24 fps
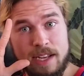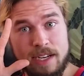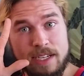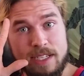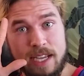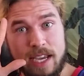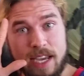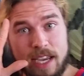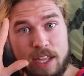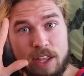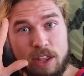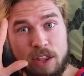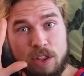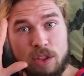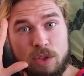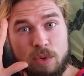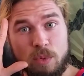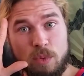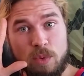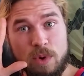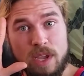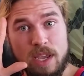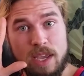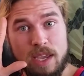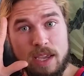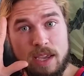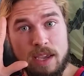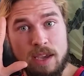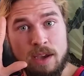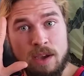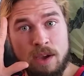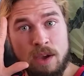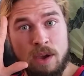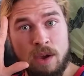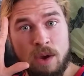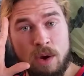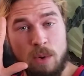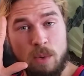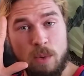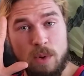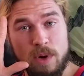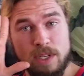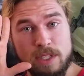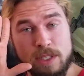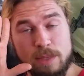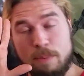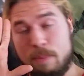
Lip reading: Day 3 was